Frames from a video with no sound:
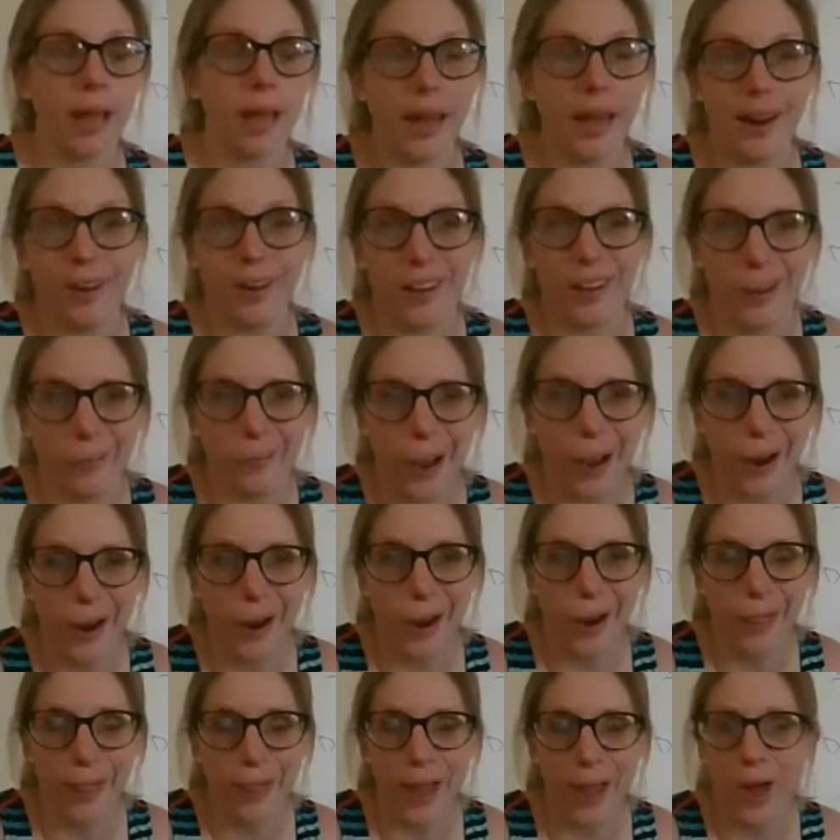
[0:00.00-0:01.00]
I'll get right
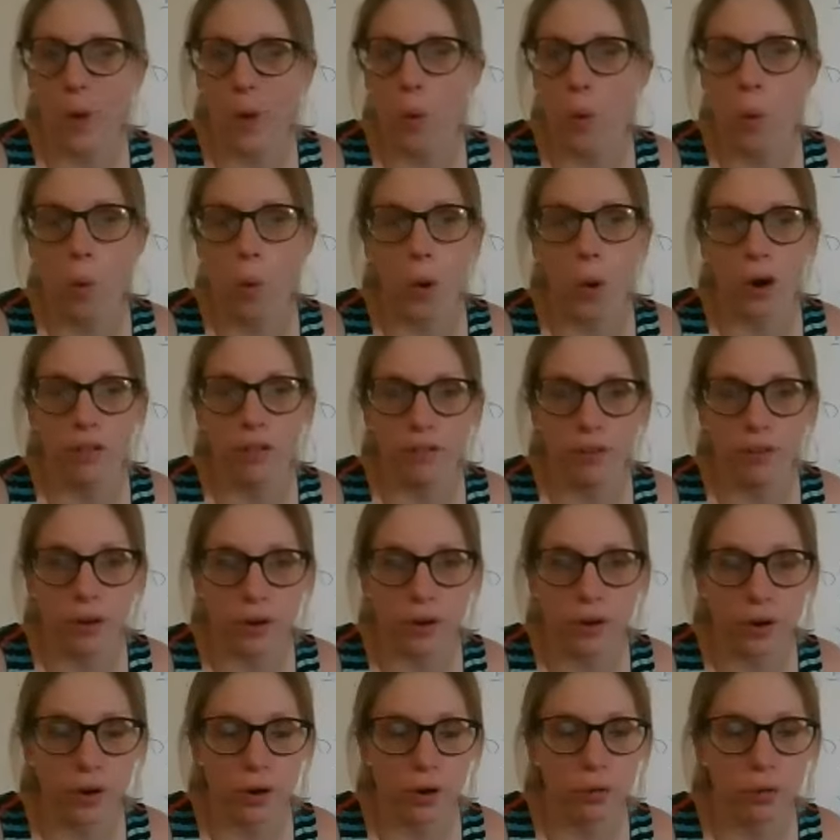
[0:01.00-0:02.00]
on that. Or if
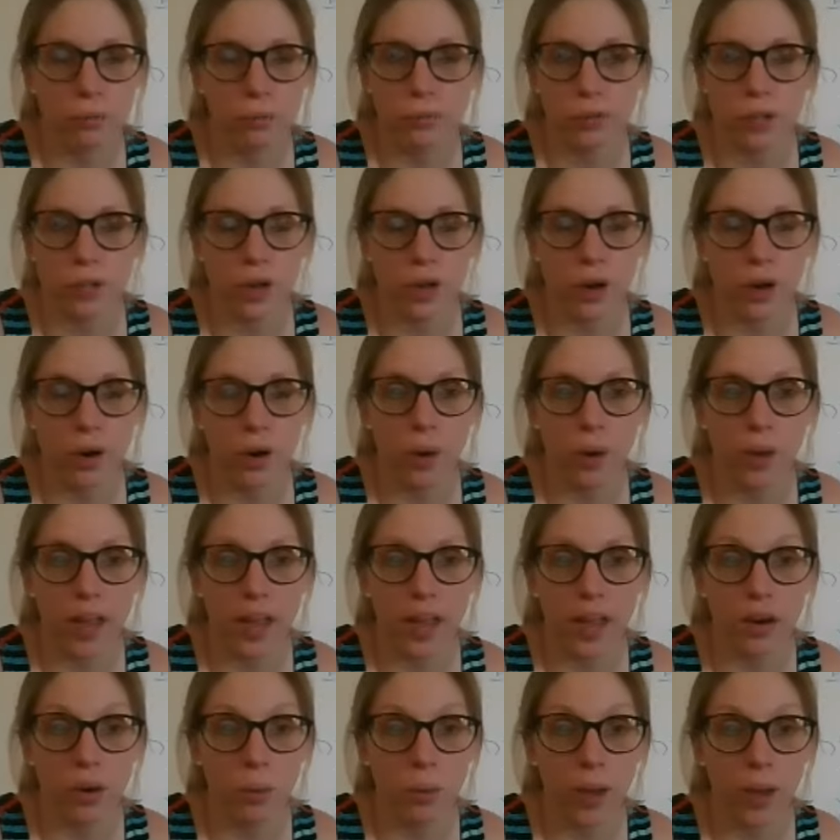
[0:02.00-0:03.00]
you're,
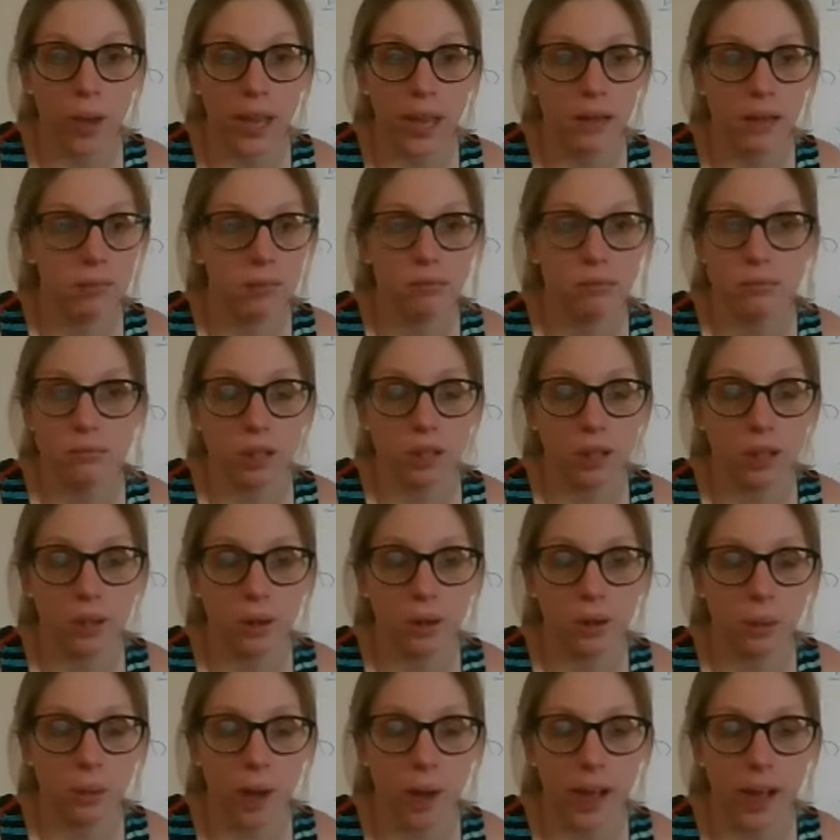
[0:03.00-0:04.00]
okay to wait a
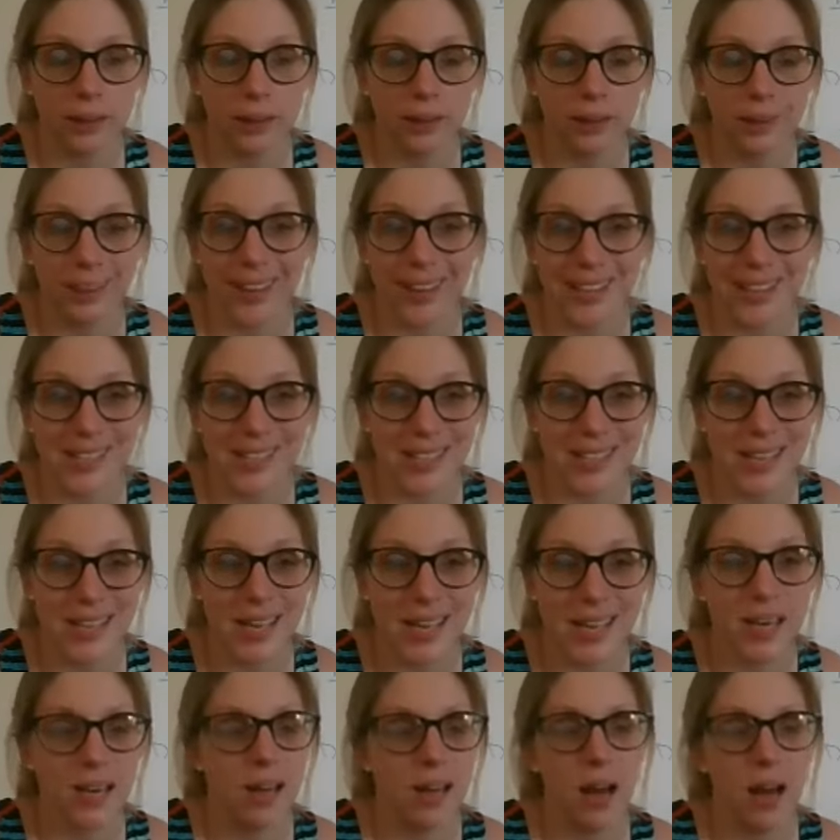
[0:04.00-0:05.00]
little while till I see
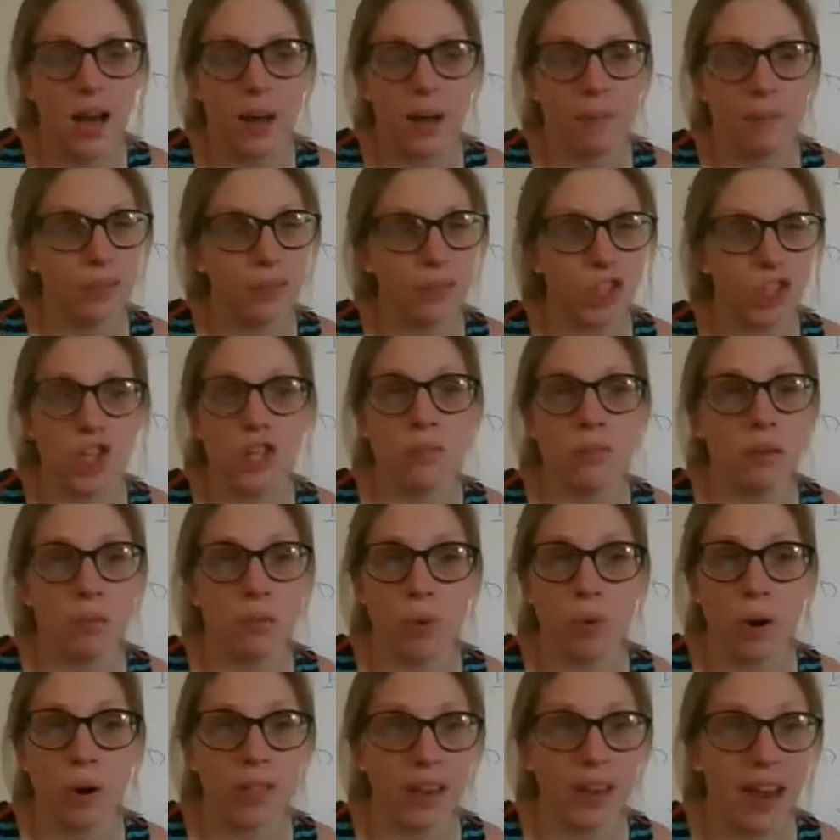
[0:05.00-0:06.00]
it, shouldn't be
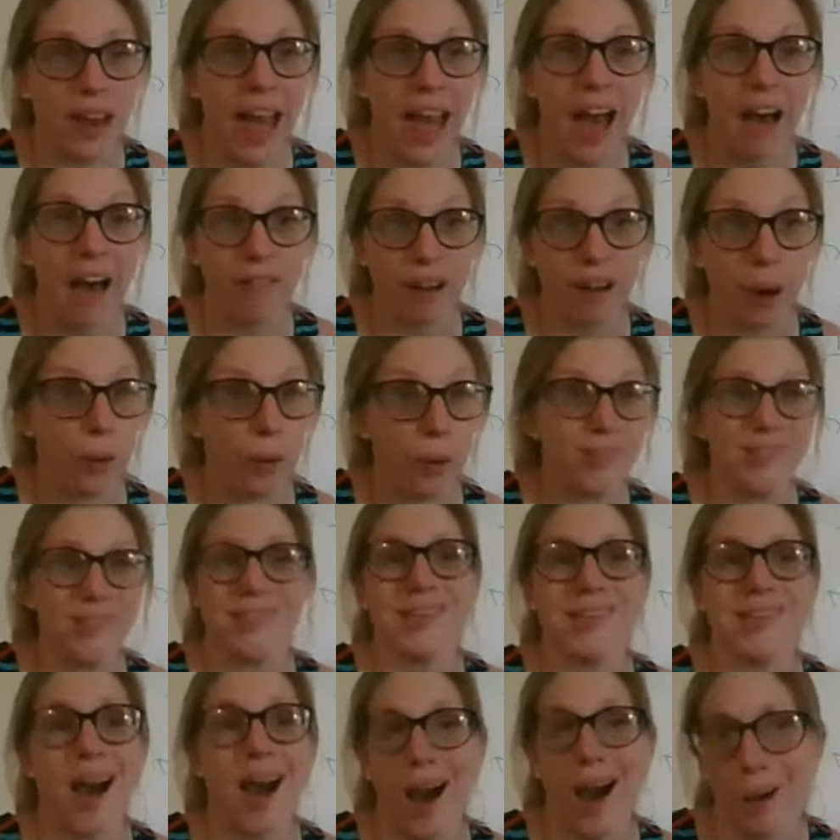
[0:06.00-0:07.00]
more than a half hour
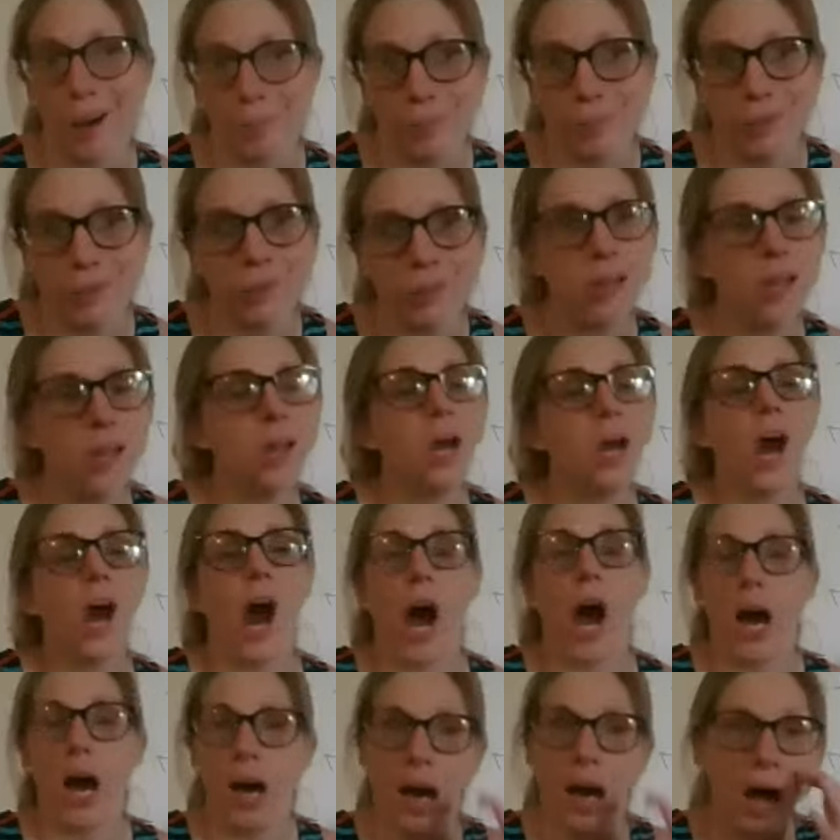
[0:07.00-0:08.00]
tops.
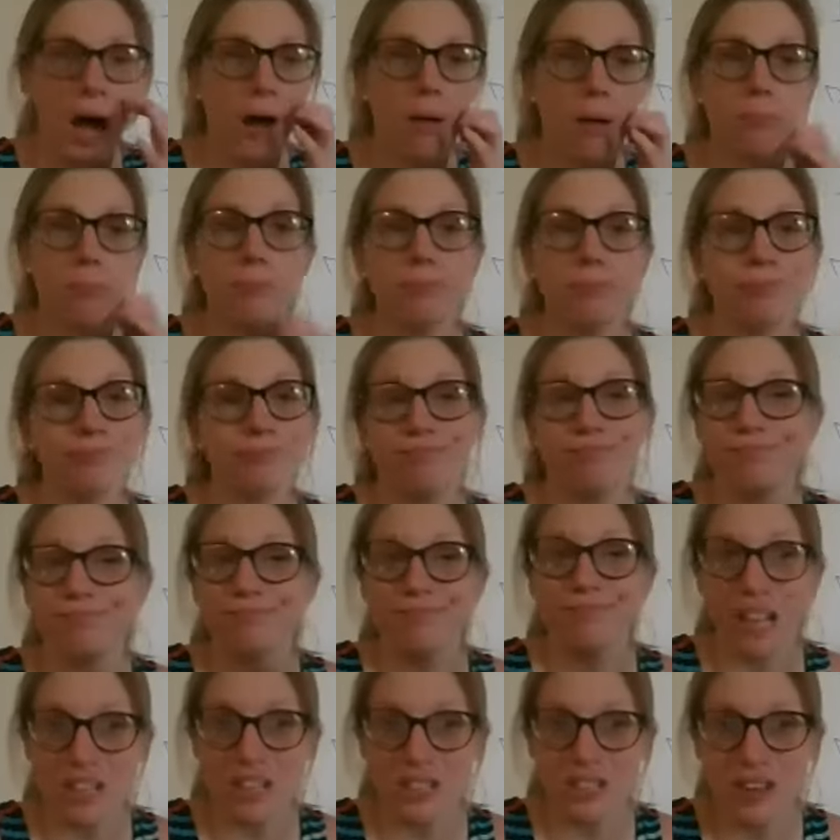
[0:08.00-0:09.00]

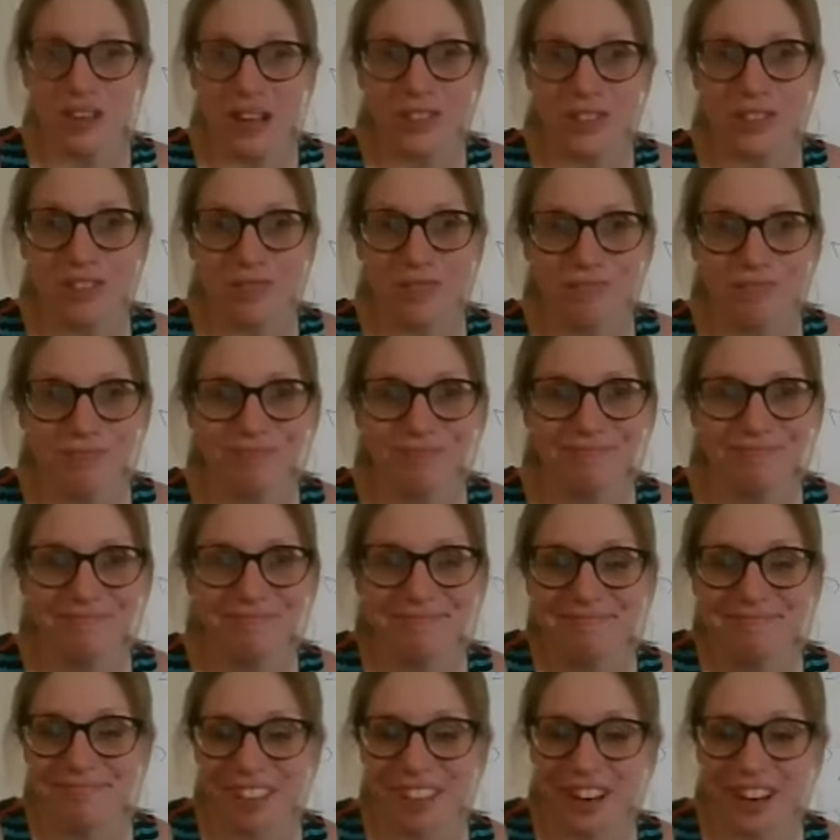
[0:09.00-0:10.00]
That's fine too.
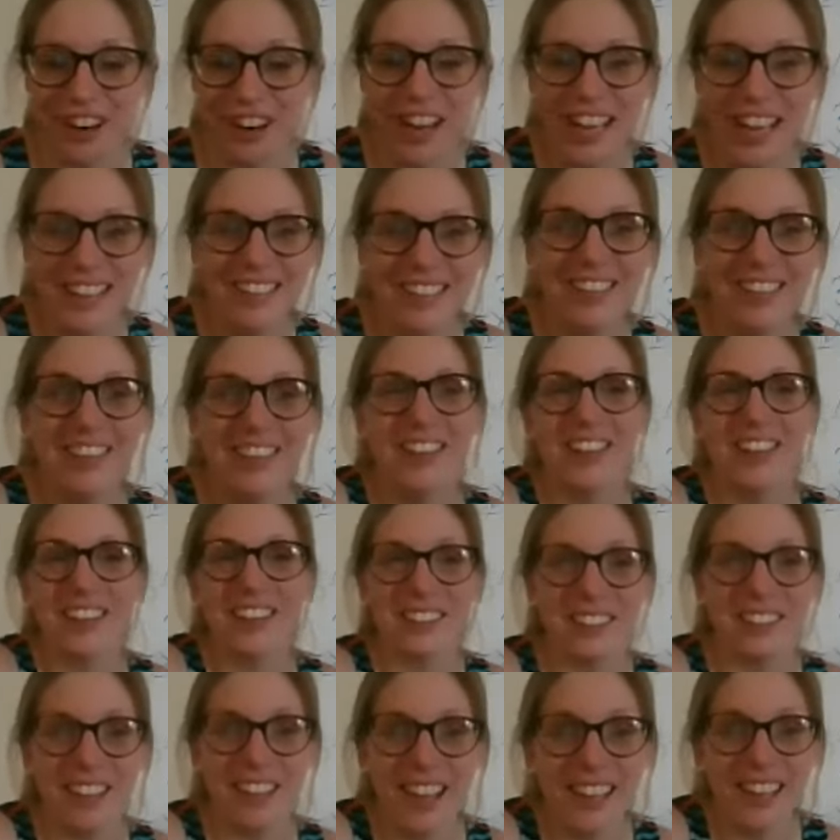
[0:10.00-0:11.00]
All right,
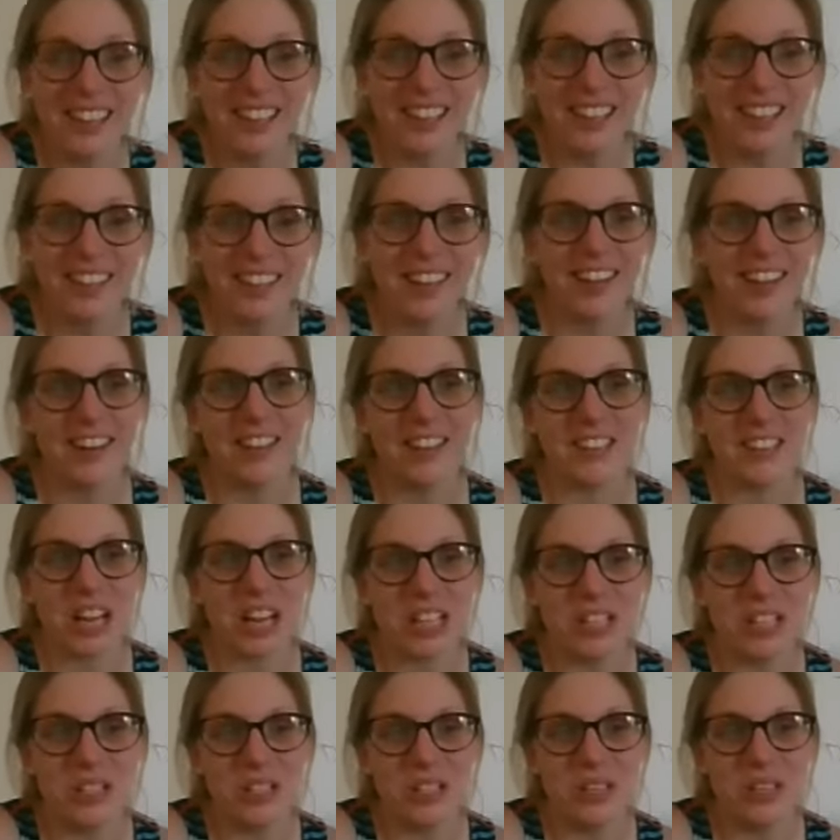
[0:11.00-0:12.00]
good luck, and I'll talk
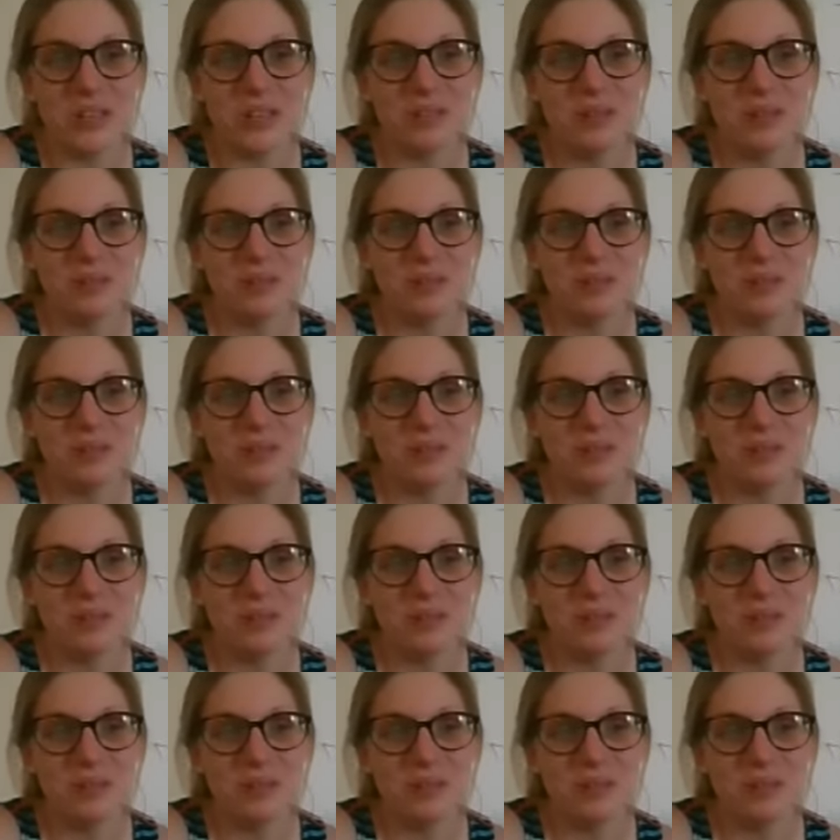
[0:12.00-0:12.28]
to you soon.